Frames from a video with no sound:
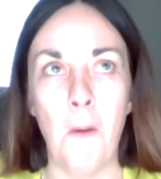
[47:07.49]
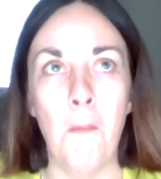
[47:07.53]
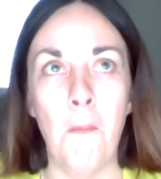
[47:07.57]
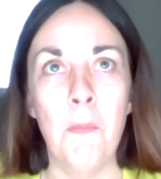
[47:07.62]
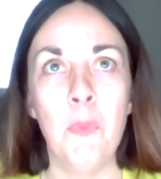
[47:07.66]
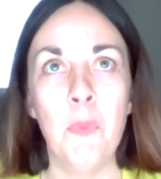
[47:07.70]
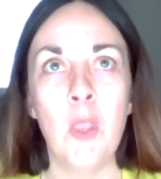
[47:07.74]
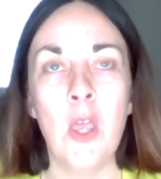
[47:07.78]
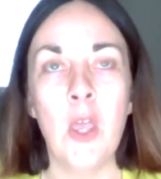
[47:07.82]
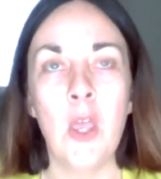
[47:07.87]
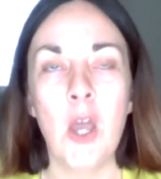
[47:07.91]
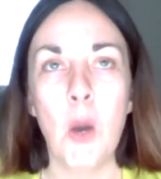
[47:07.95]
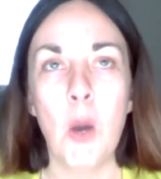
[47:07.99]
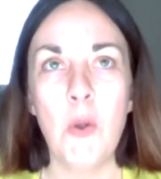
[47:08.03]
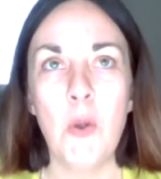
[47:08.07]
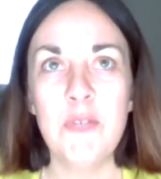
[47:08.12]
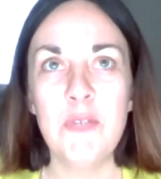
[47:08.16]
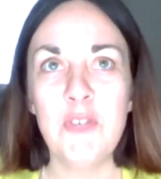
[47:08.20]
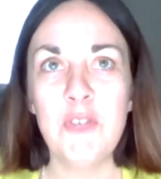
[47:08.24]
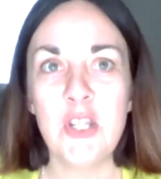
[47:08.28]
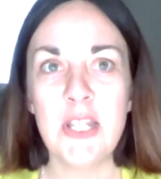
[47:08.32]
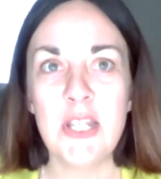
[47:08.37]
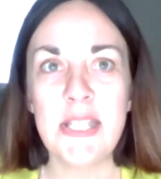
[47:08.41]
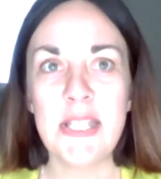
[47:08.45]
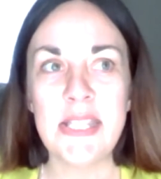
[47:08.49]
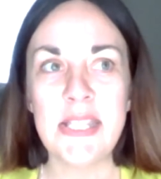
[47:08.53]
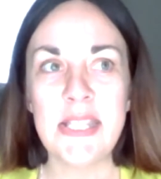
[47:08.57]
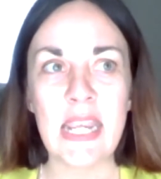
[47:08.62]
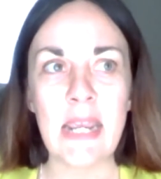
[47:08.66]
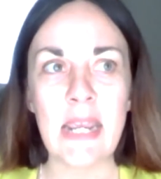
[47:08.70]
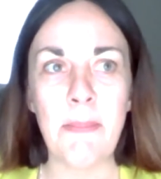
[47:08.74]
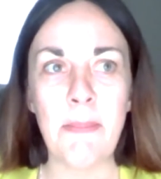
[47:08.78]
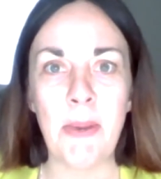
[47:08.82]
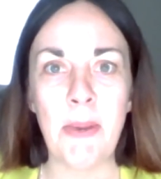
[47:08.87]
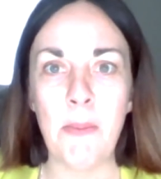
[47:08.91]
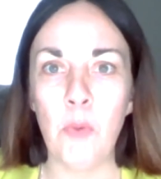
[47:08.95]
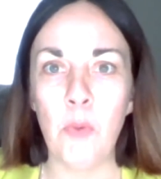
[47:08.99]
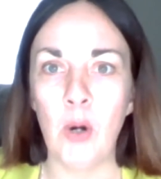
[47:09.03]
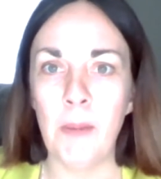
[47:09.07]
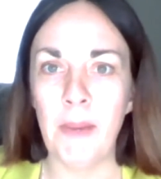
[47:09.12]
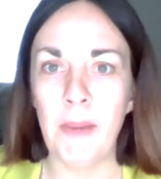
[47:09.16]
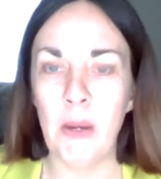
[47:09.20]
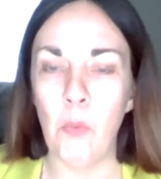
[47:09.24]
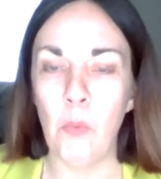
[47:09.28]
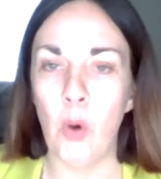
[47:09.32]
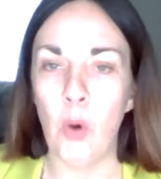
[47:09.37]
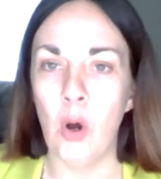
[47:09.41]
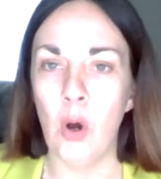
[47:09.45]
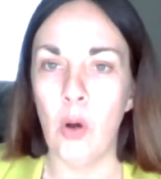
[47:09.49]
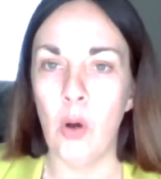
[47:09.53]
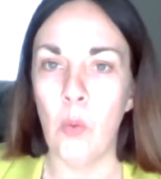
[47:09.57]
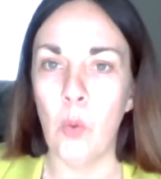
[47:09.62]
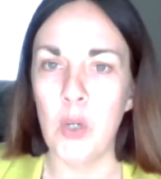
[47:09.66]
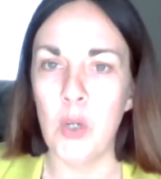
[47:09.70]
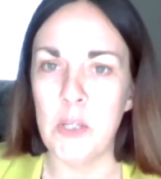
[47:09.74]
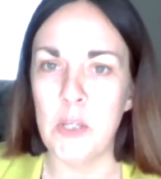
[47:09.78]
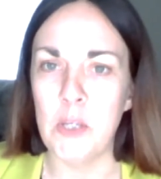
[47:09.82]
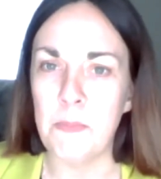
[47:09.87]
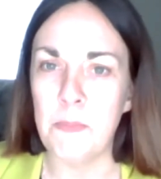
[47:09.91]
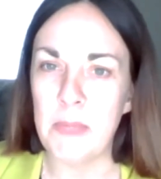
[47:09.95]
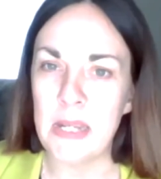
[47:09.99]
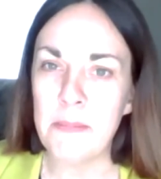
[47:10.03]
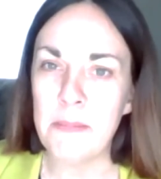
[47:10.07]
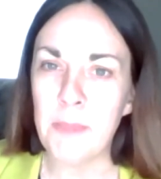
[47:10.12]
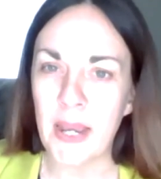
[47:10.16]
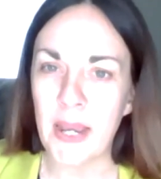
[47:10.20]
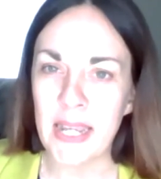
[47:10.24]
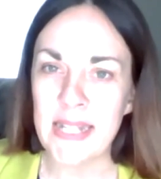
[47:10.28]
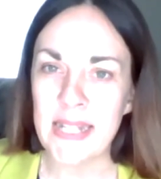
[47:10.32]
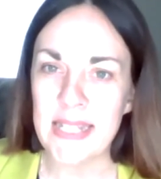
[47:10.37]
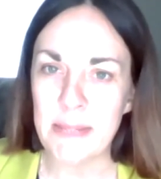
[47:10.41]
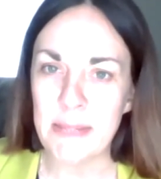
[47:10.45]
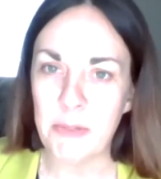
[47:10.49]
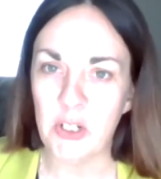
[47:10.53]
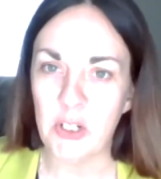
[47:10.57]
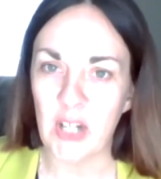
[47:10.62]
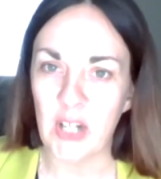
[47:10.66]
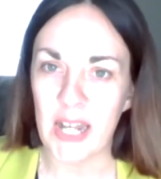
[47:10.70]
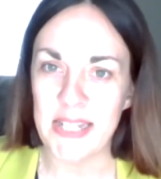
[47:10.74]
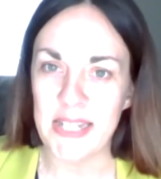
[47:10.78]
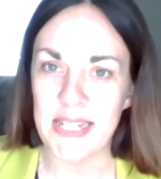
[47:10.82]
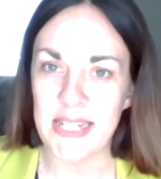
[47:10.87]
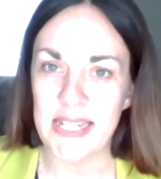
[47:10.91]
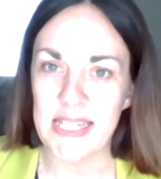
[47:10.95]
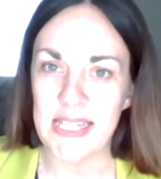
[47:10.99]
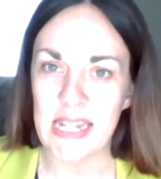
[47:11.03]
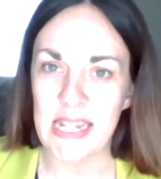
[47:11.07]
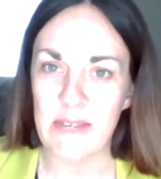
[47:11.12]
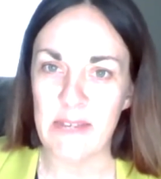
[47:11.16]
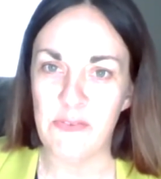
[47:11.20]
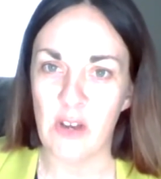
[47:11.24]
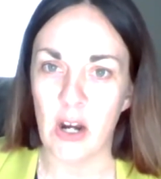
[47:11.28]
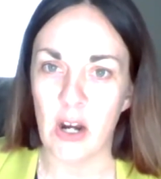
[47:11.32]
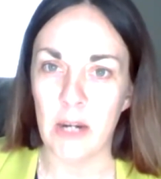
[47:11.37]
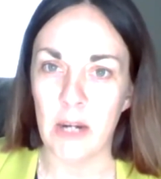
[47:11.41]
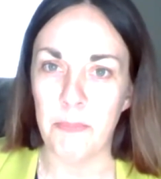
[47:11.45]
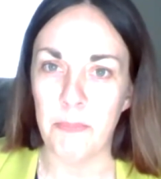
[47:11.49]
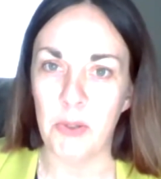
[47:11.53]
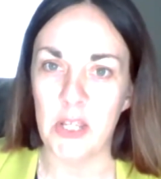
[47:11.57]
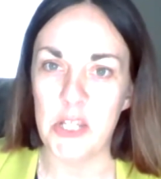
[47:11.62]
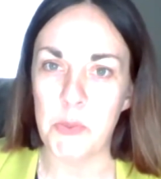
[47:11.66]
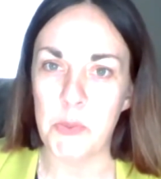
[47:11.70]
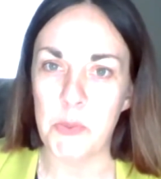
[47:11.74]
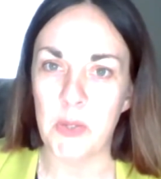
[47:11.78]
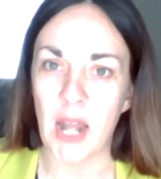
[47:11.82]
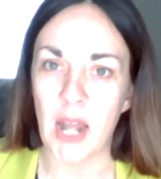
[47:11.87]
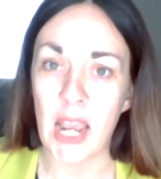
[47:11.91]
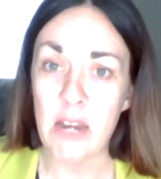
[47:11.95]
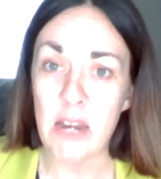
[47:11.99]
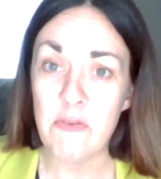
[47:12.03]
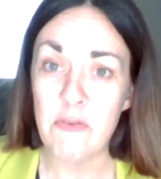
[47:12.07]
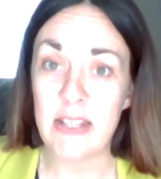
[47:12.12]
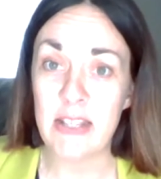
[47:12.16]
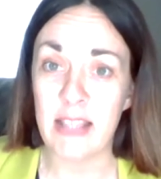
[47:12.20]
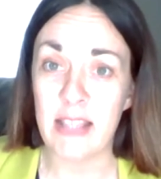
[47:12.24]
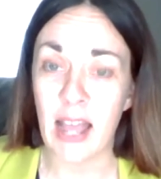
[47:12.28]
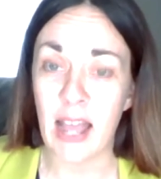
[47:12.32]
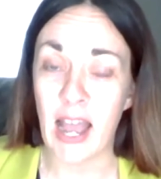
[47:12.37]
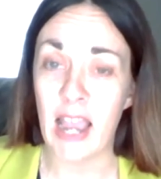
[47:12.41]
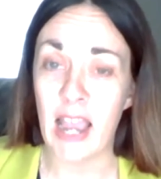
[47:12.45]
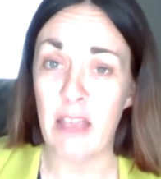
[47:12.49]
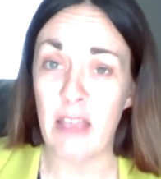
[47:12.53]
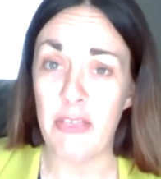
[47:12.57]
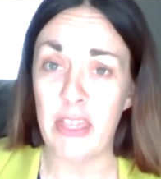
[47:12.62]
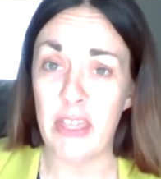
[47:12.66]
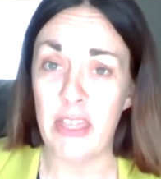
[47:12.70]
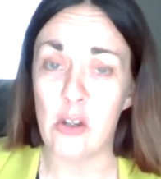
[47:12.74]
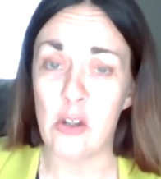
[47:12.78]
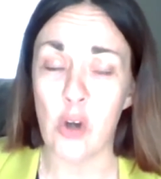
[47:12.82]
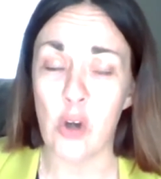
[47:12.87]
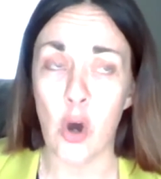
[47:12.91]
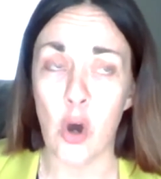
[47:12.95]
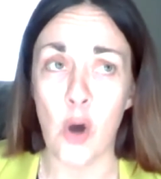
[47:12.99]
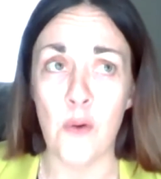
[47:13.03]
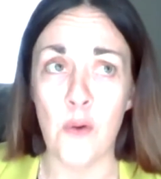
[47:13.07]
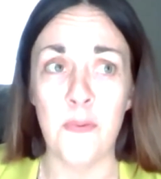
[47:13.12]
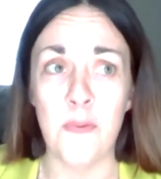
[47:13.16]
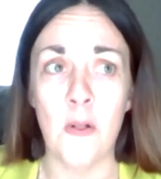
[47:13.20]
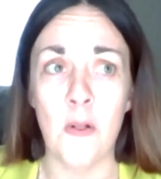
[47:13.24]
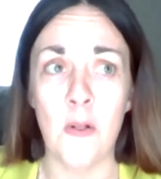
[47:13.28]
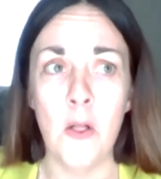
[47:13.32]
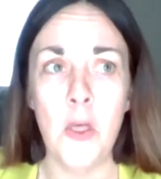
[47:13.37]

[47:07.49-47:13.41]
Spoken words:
I wonder if you could say a bit more about what you mean by a democratic safeguard, because when I read that, I think of